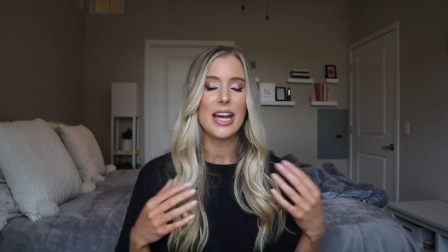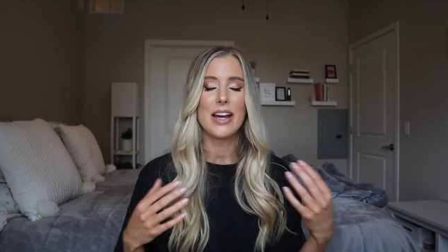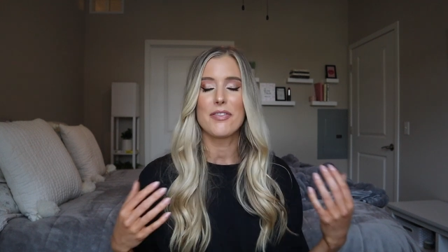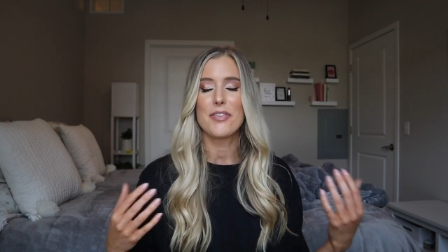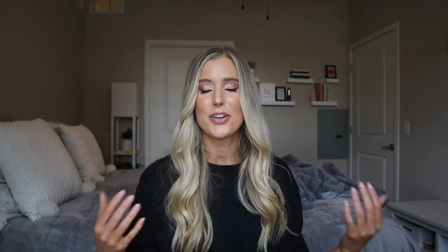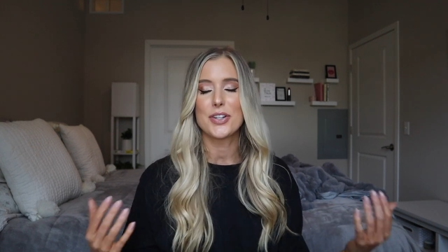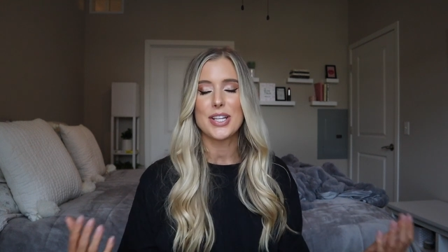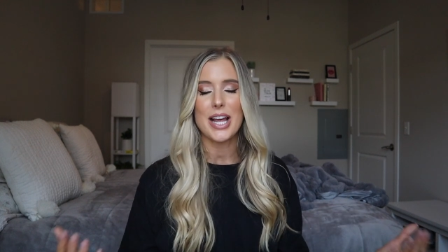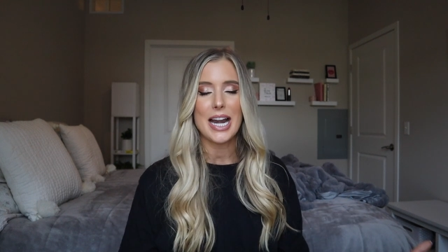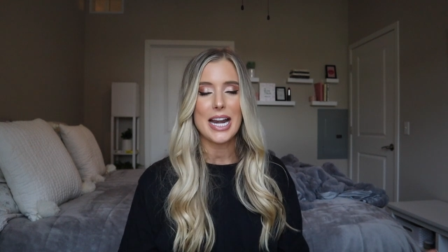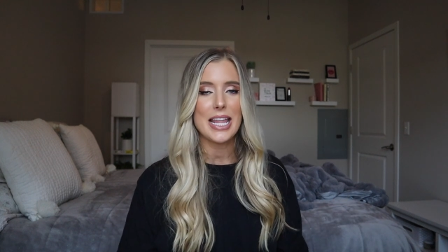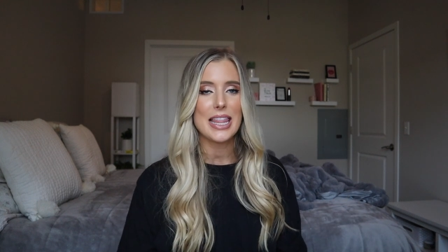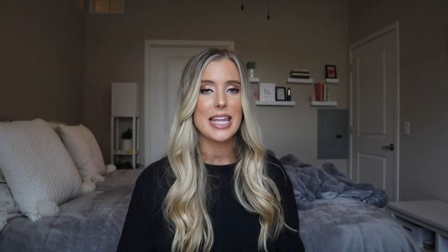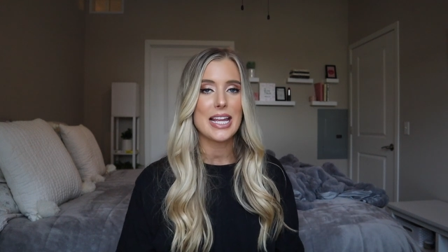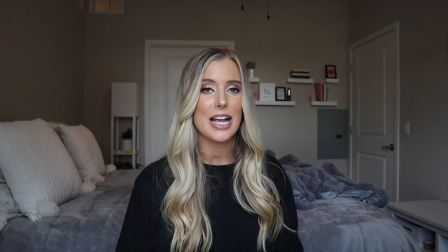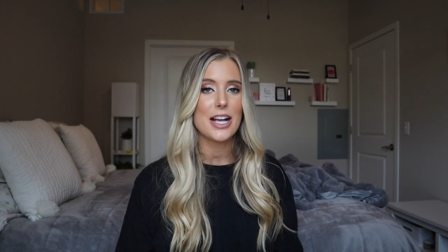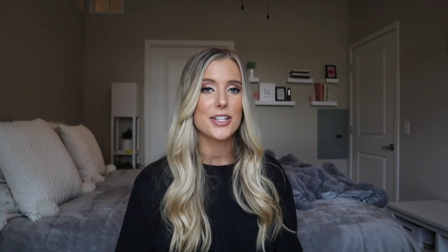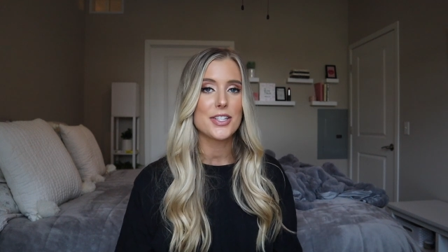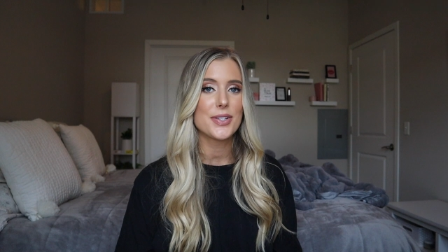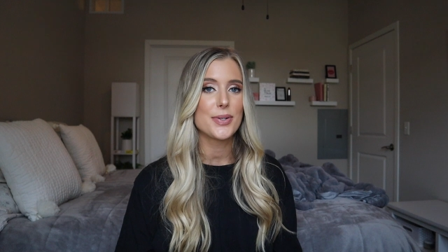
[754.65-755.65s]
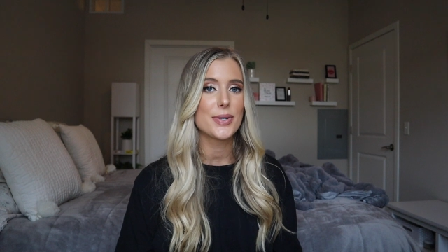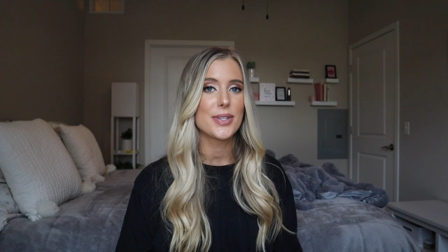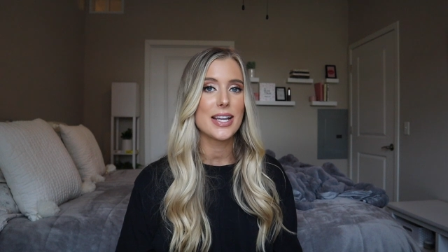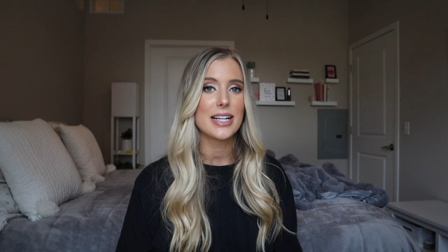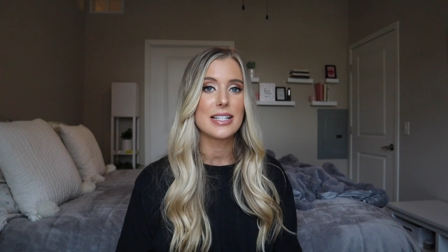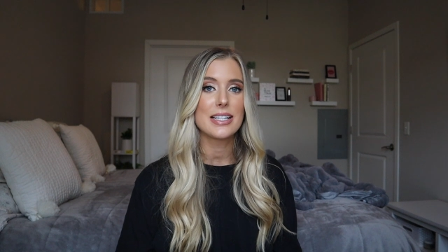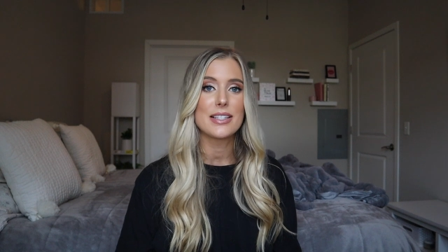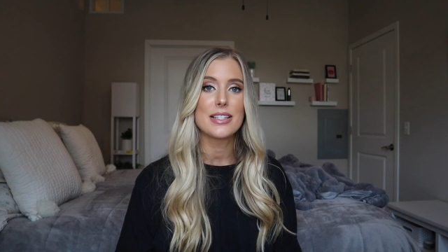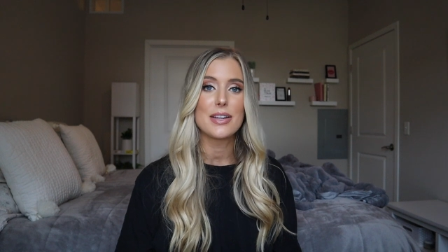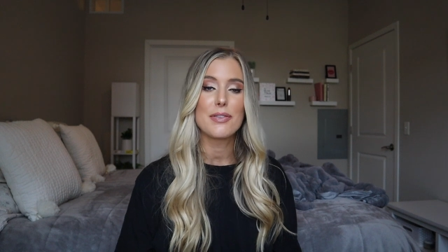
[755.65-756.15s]
If there's anything else you would
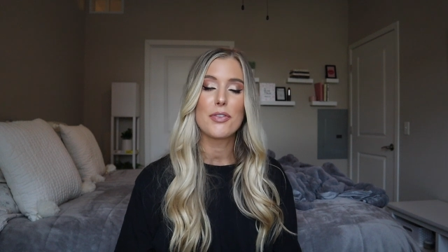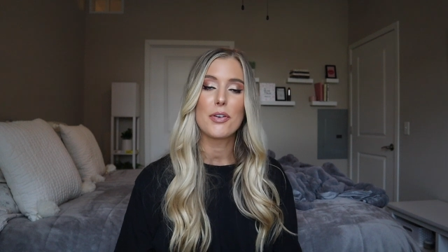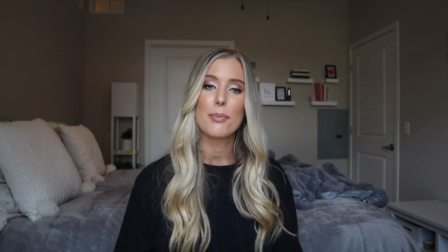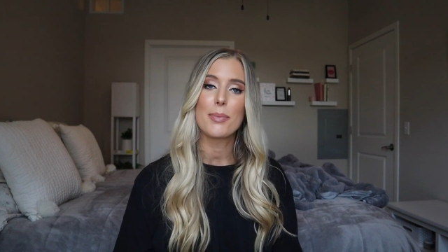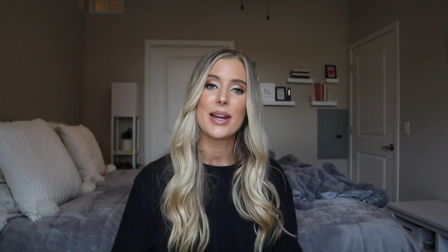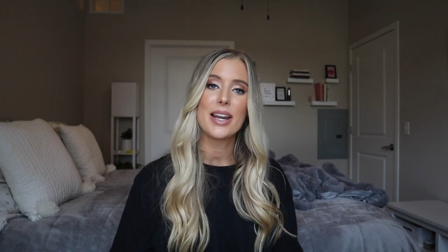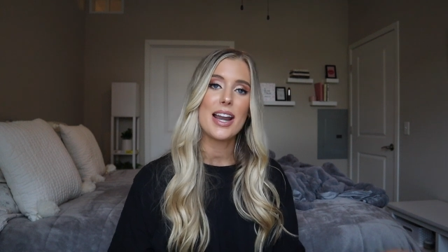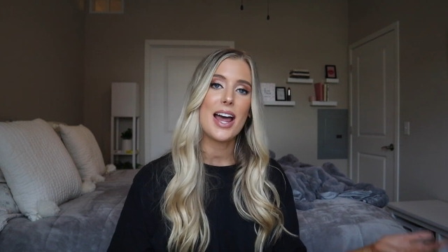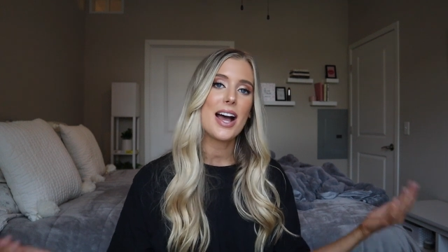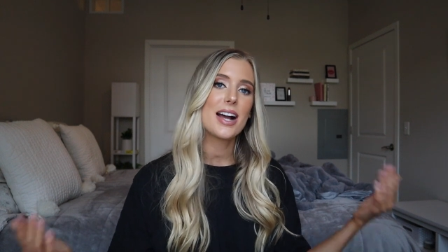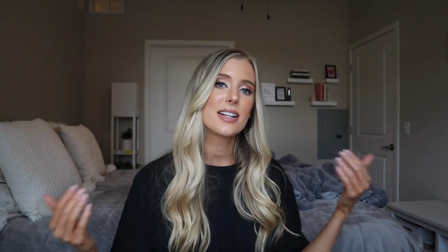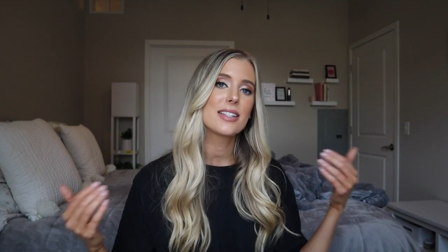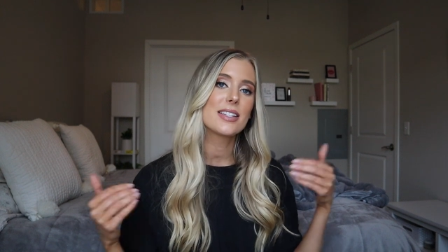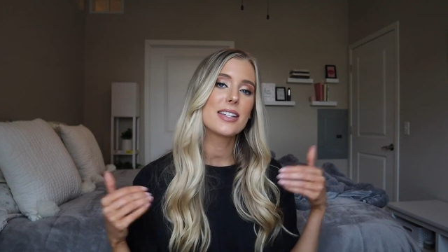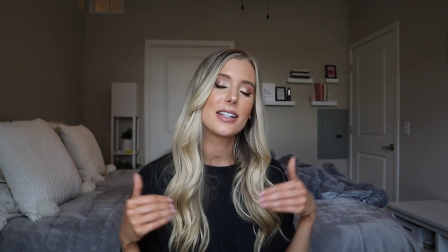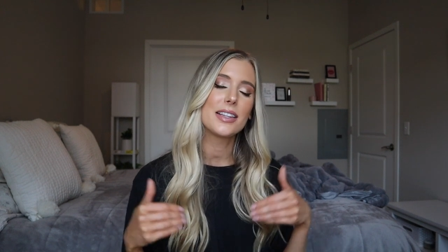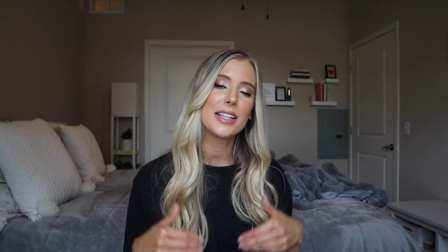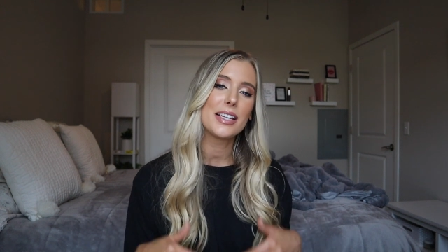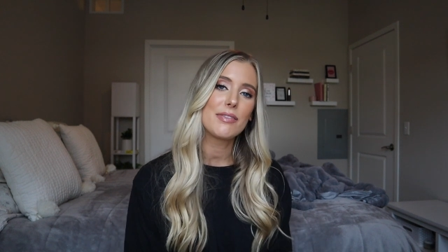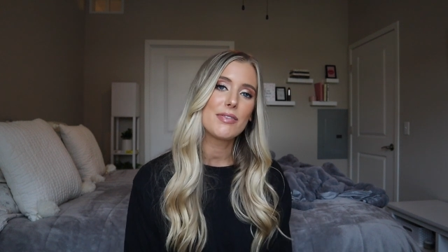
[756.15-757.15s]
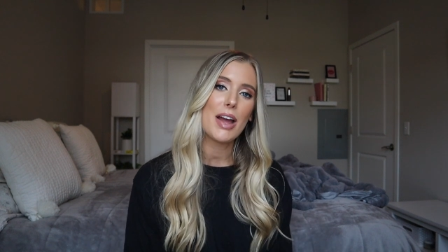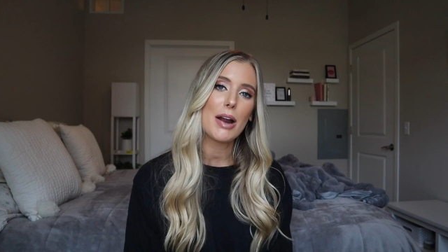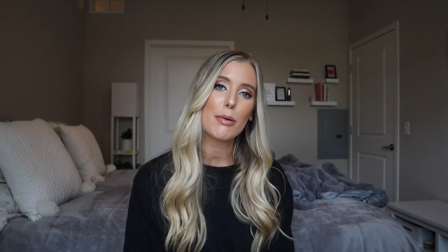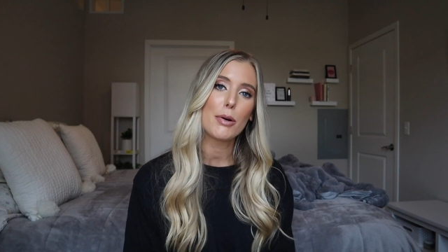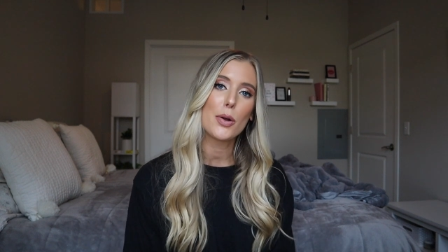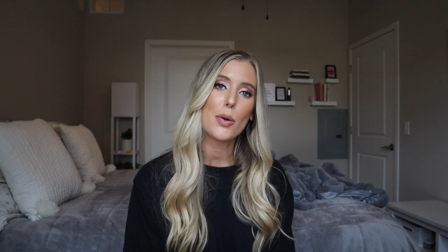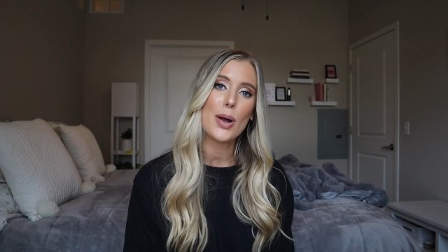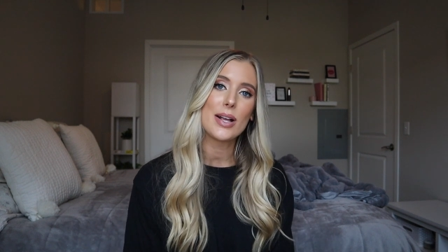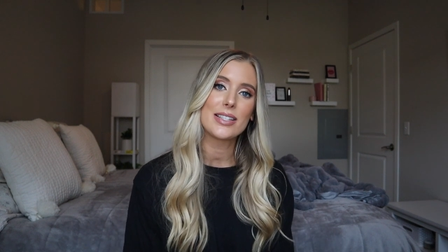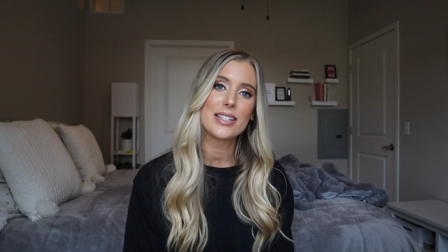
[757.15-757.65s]
like to see from me next, leave that
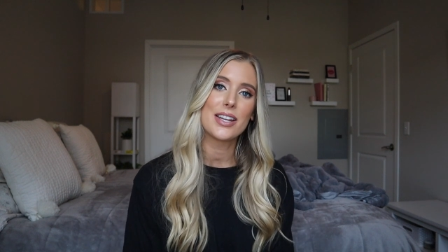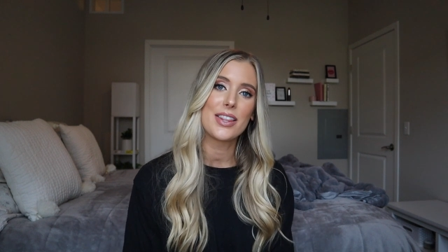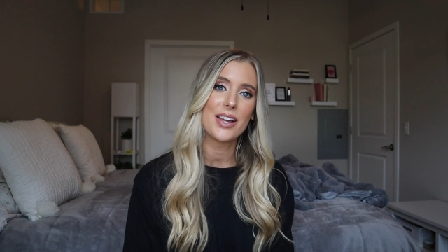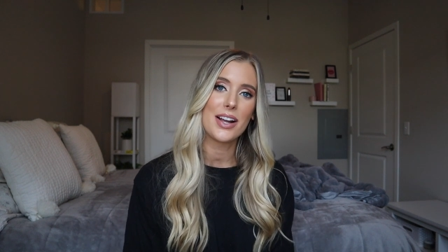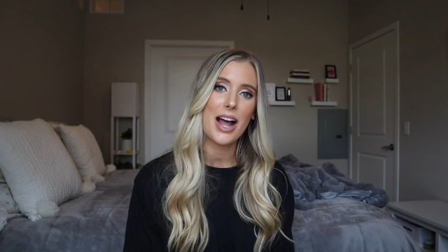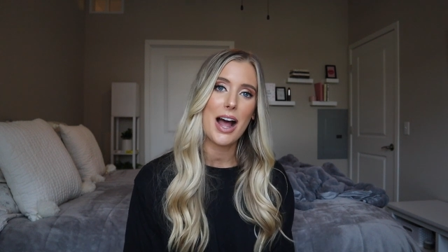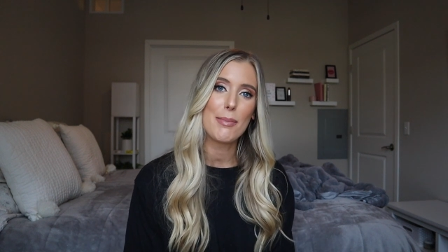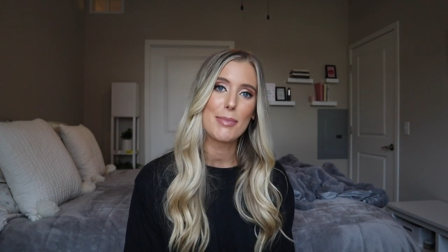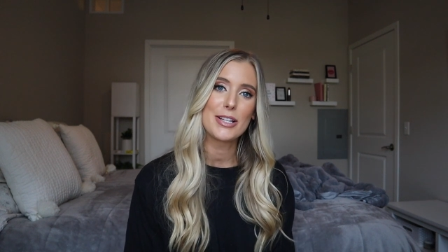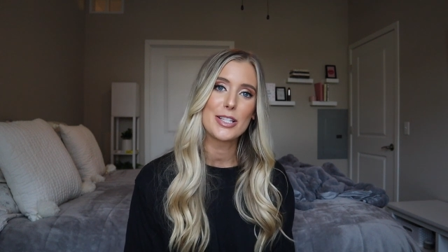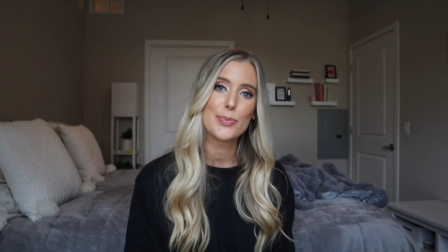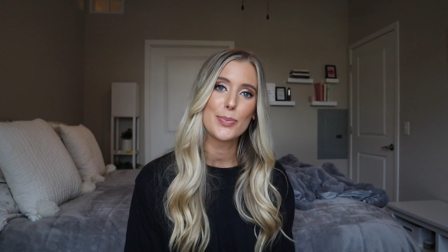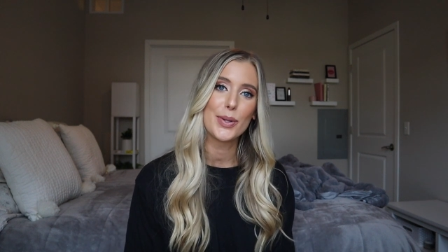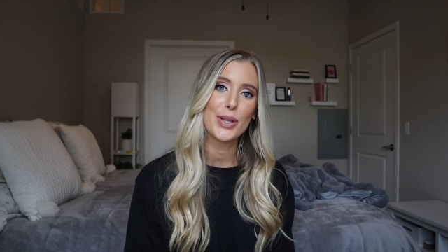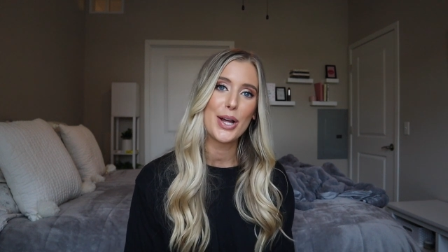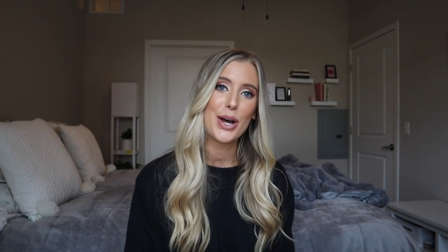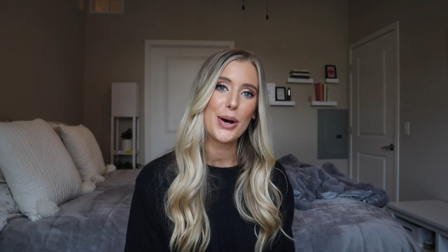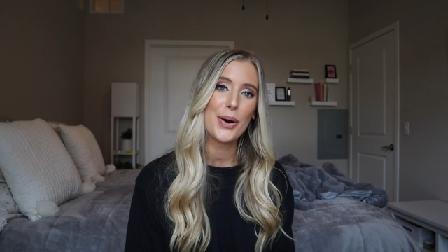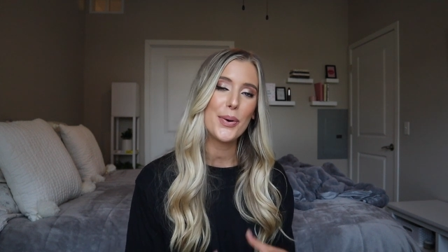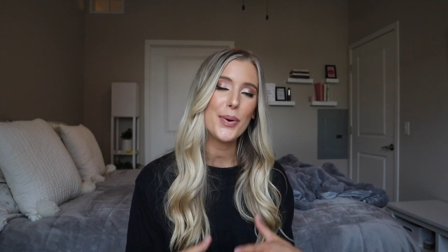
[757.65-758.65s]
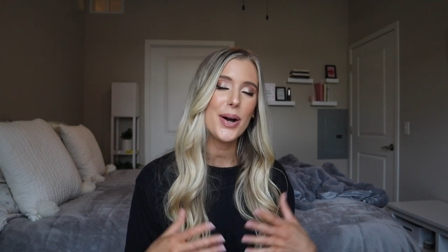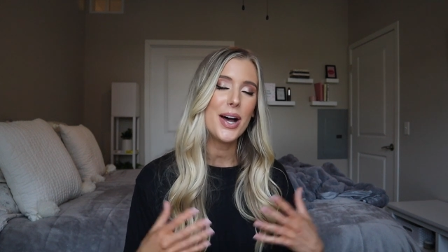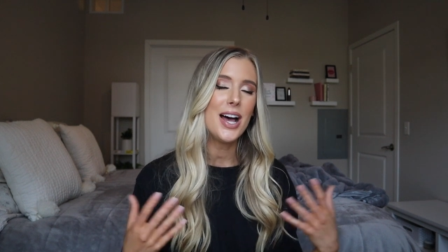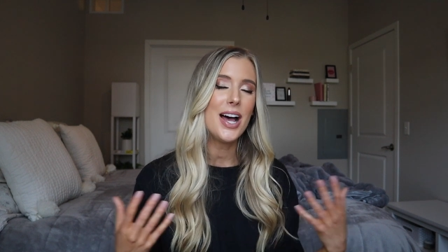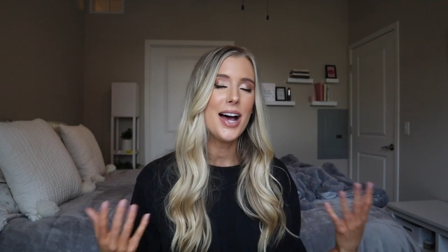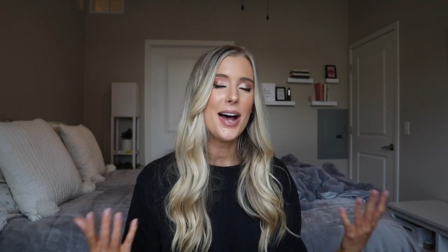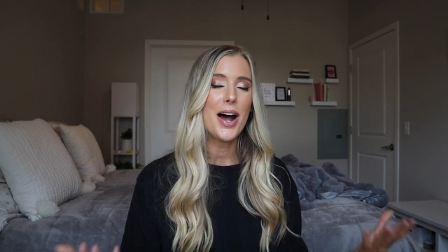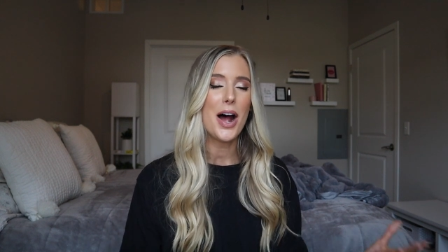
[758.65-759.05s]
request in the comments below.